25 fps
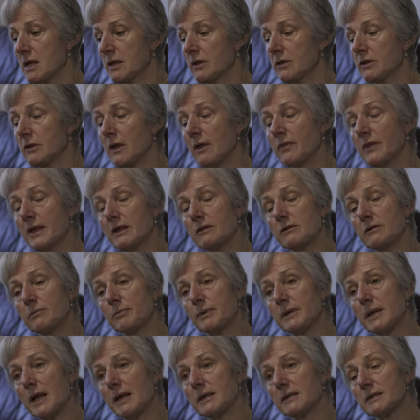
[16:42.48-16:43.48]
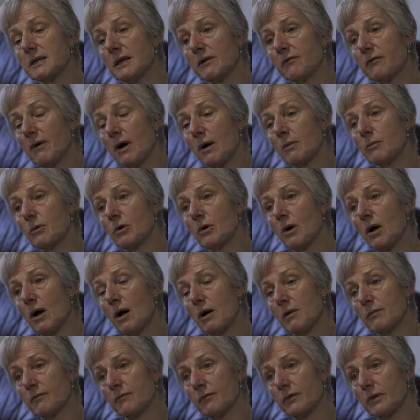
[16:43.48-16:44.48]
So, and these are potentially far more
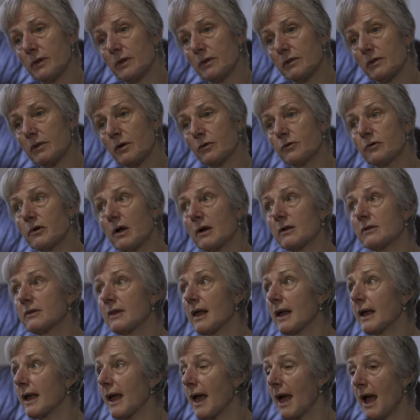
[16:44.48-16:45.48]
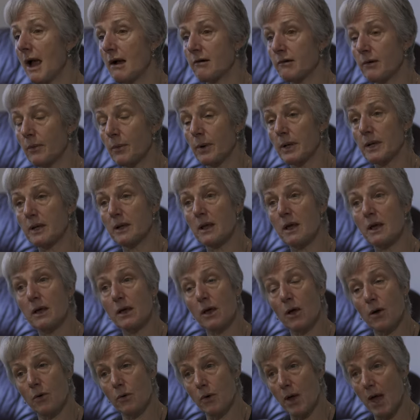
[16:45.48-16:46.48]
harmful. So drugs like heroin,
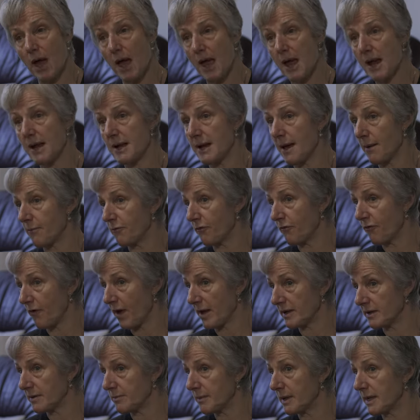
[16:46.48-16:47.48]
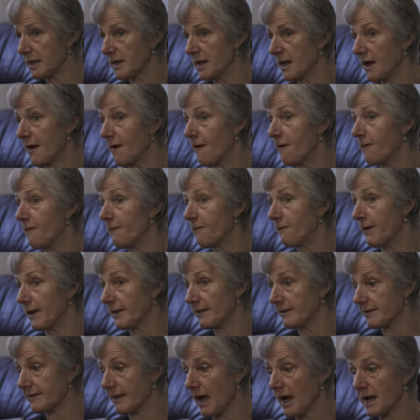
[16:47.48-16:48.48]
cocaine, amphetamine,
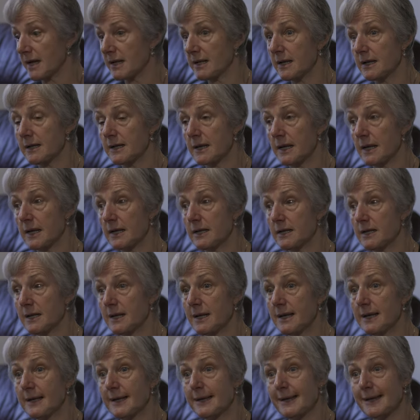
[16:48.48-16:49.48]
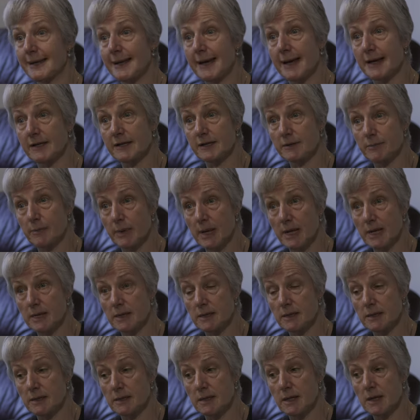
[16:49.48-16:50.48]
fencyclidine,
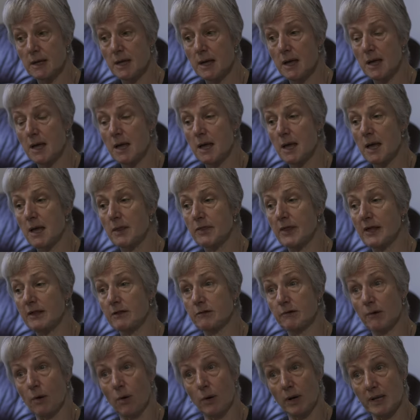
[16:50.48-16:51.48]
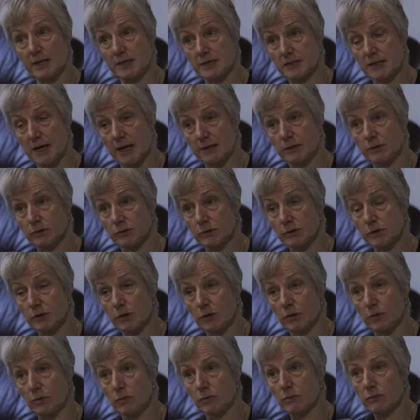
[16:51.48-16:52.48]
ketamine, these are all in Schedule
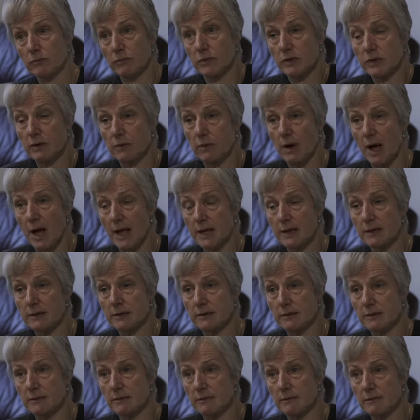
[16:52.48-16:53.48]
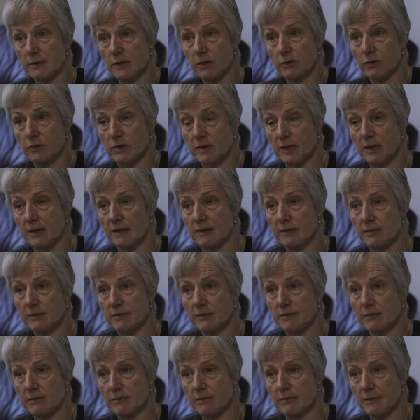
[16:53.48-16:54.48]
2. So I can use these,
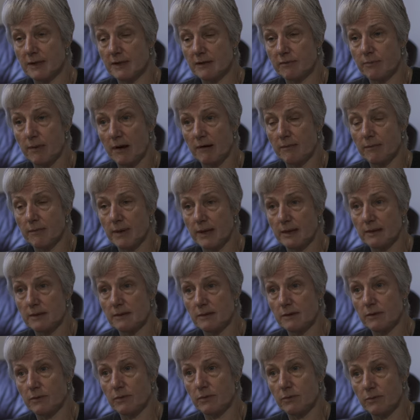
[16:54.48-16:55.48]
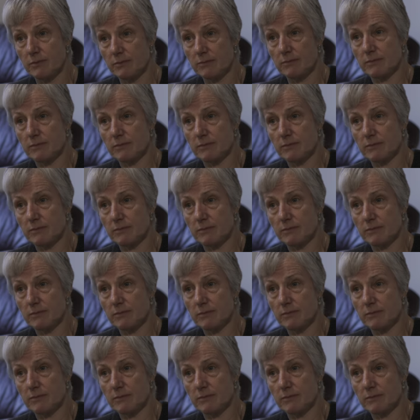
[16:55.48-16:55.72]
experiment, do